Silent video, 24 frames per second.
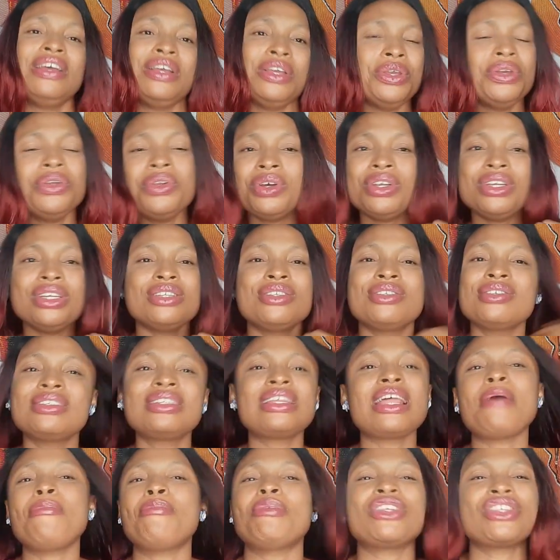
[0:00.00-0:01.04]
You don't need to
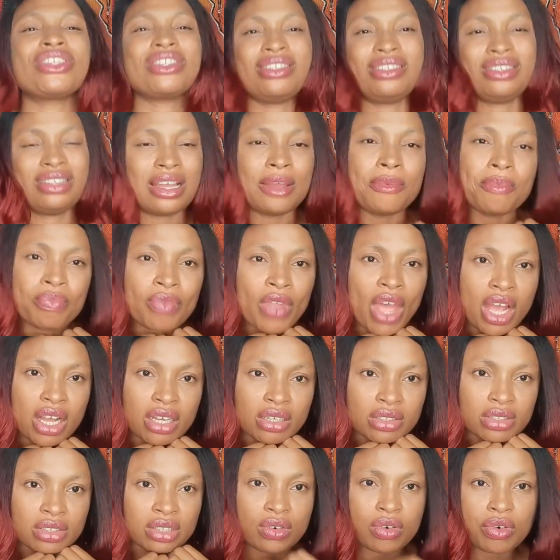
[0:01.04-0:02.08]
tell person say,
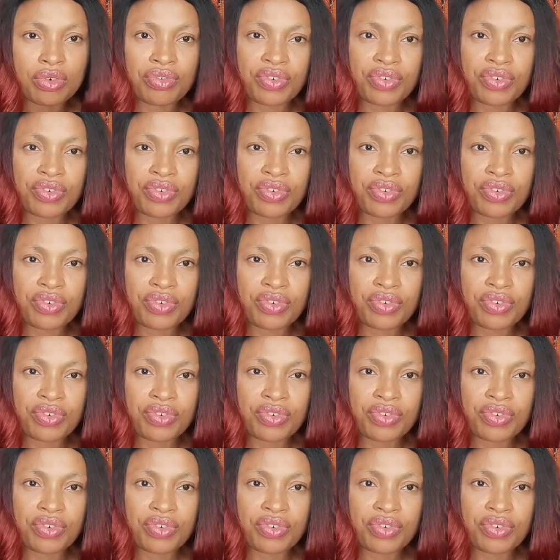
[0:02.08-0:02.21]
go